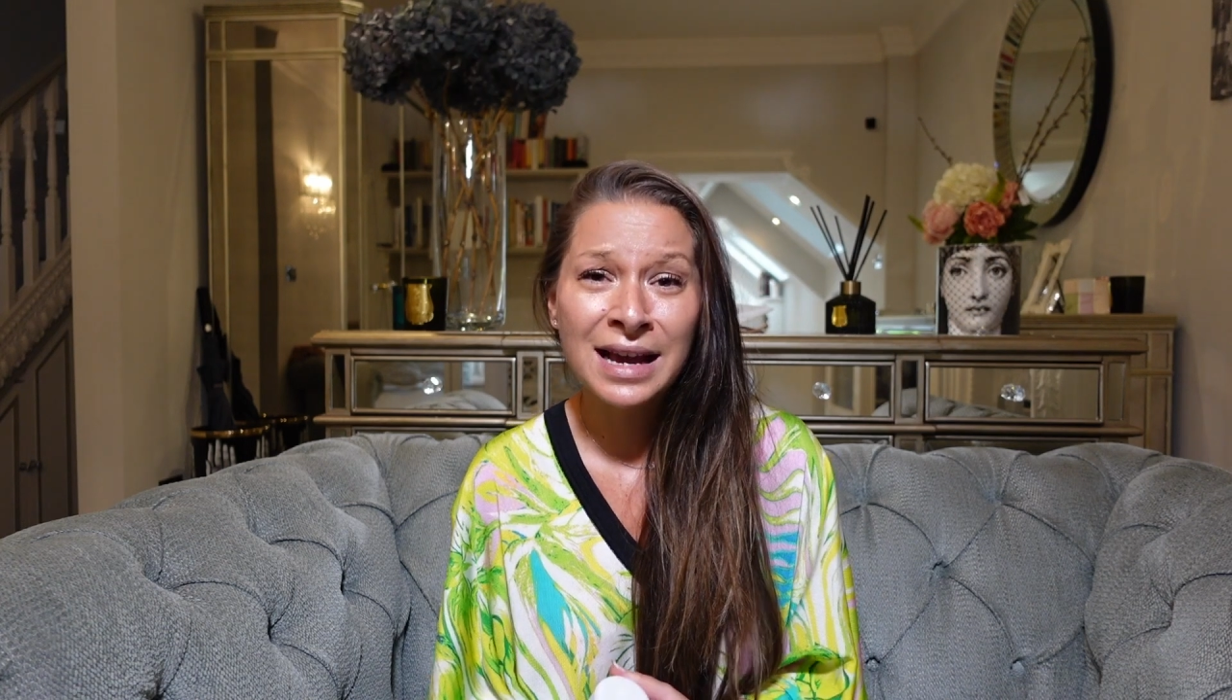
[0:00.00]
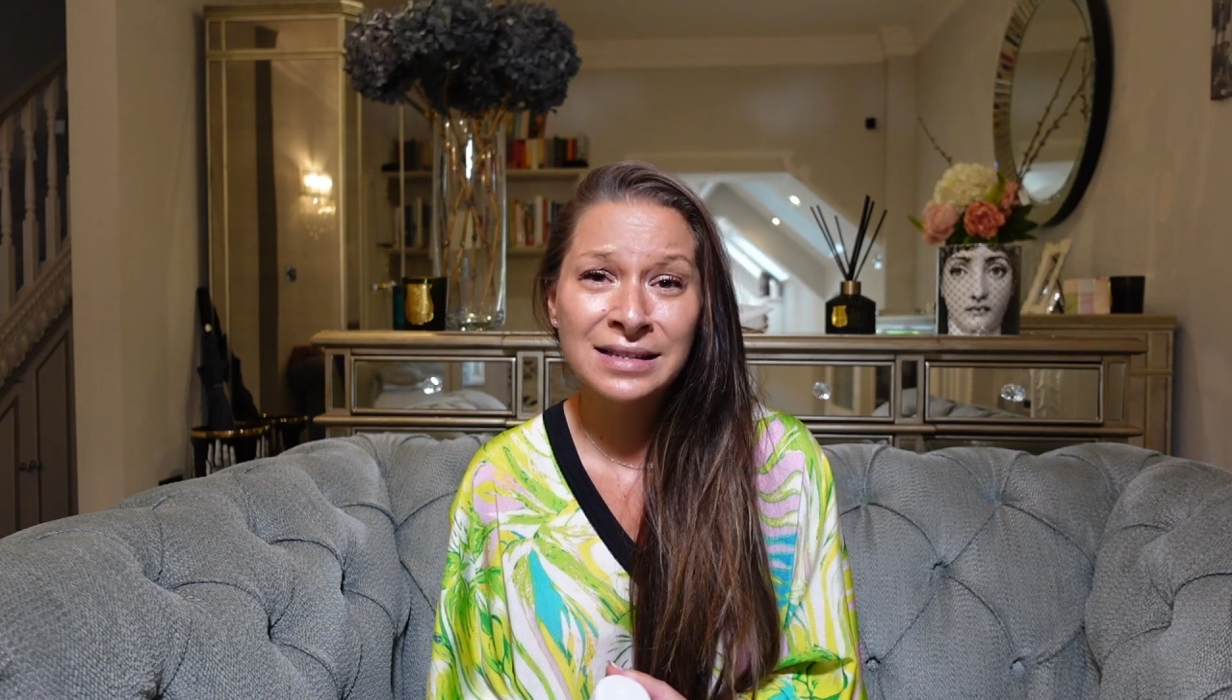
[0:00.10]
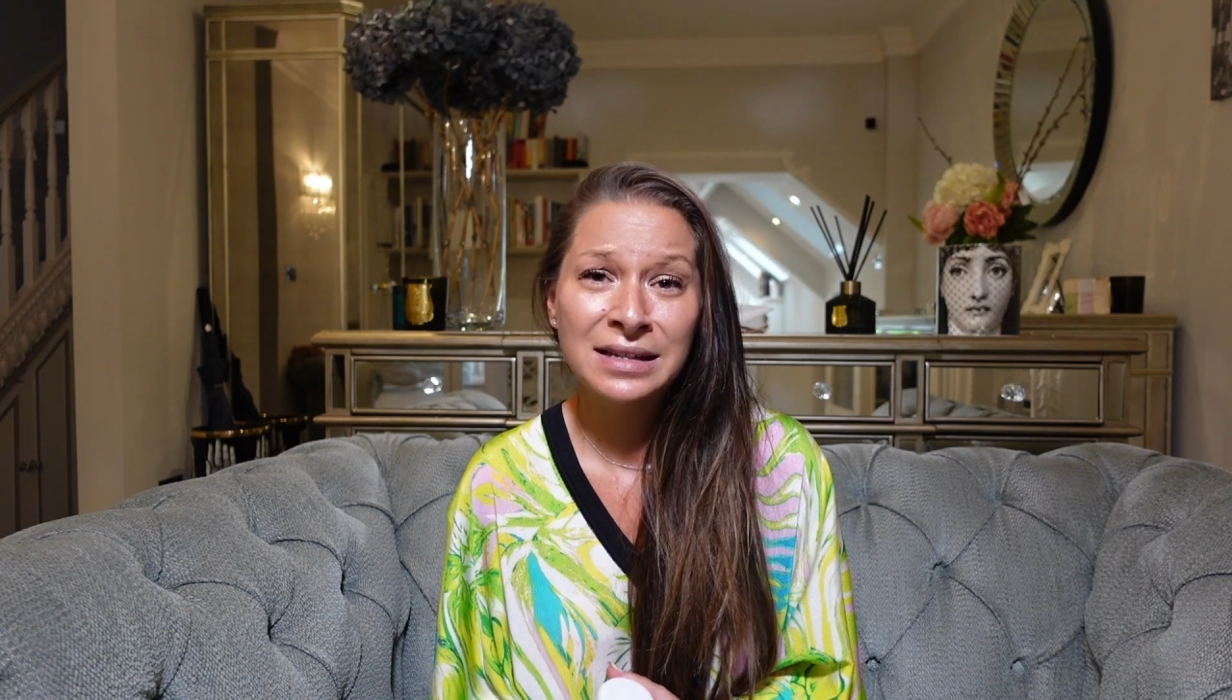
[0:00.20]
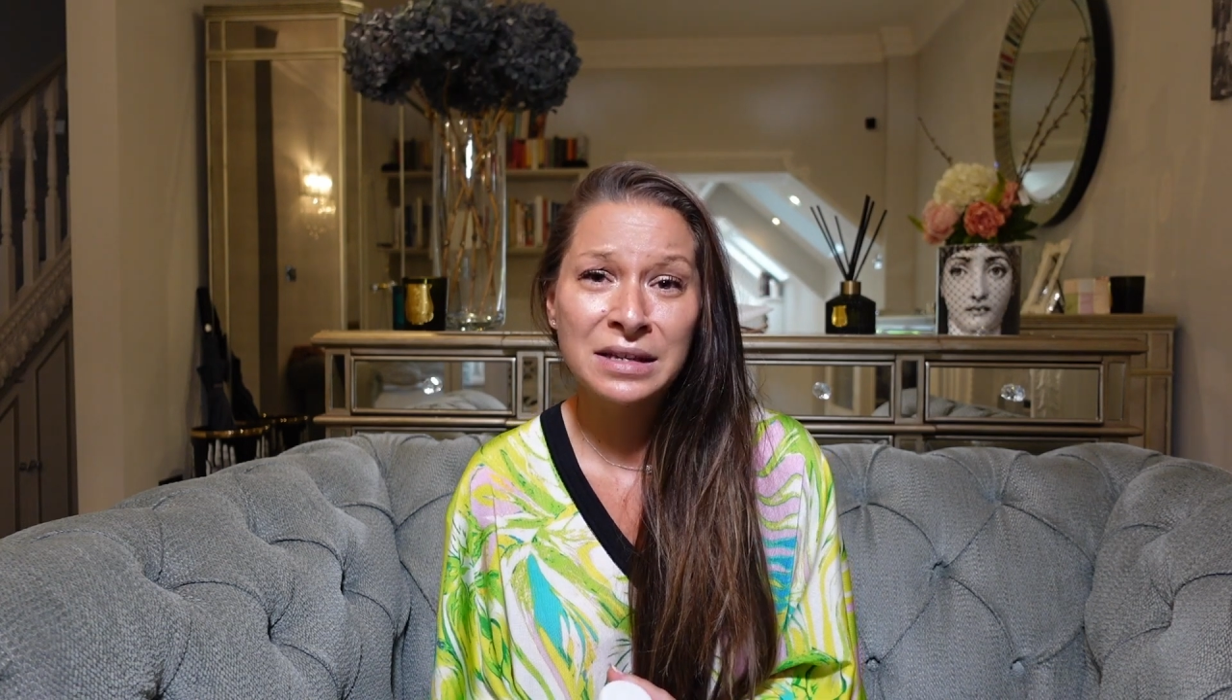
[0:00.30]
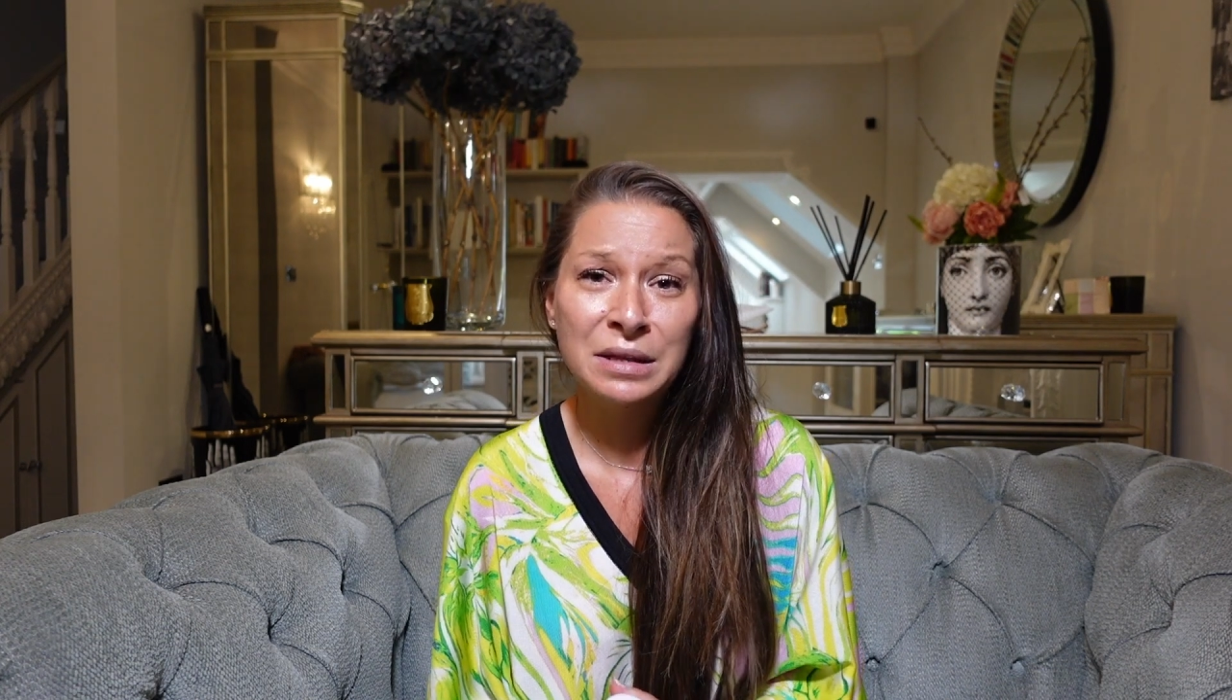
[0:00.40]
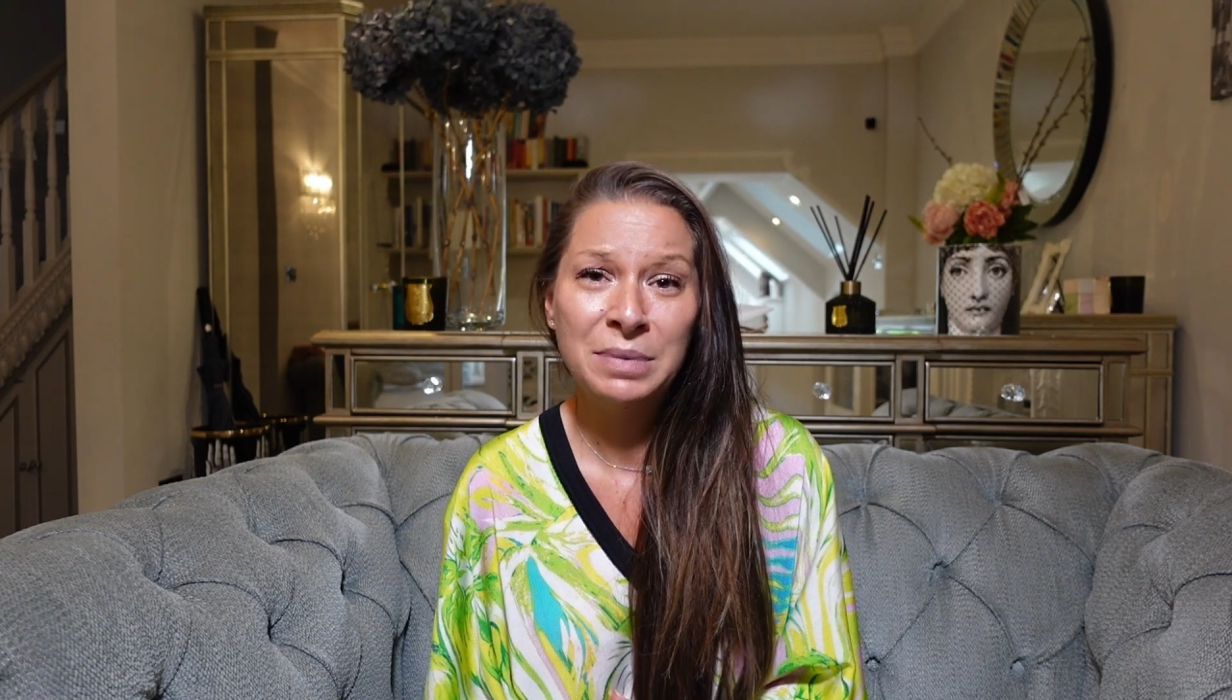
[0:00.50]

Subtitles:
acid in the